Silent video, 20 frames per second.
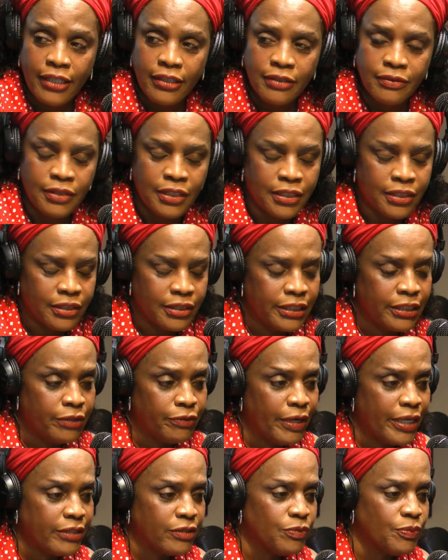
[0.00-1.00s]
the
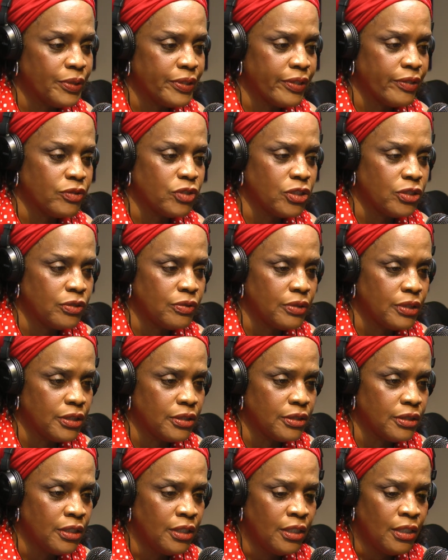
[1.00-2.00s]
interacting with our
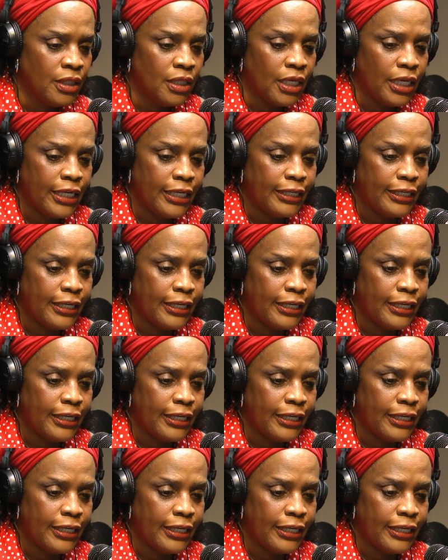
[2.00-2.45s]
students and